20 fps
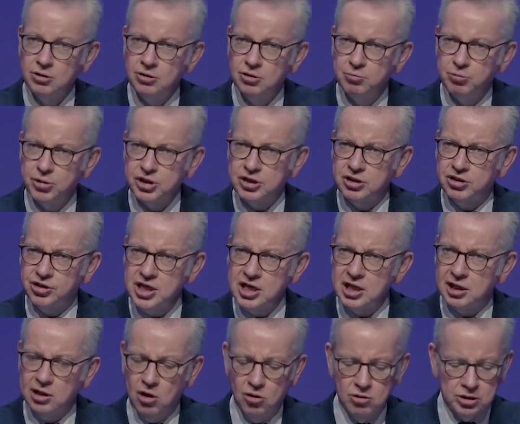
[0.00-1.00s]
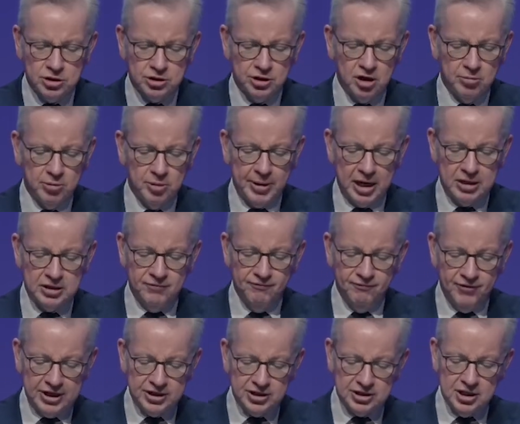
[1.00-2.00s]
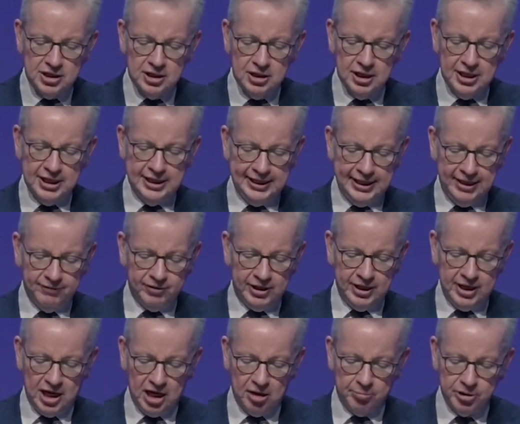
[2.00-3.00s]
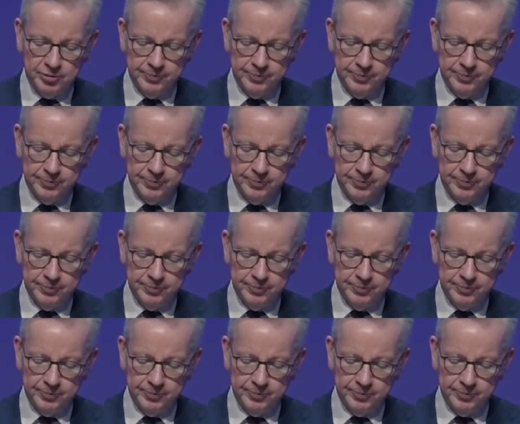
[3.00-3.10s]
but to think long-term about investing in levelling up.